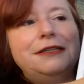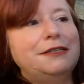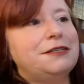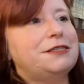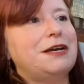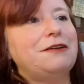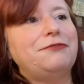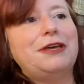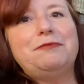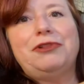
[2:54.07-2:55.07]

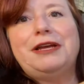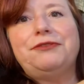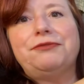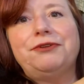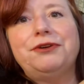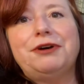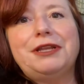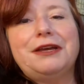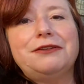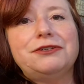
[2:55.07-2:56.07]
stuff that bled through on
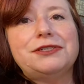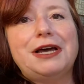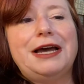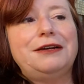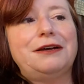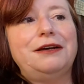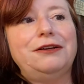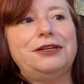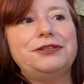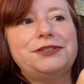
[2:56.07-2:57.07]
the other side,
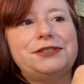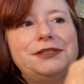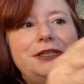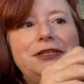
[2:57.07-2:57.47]
colors.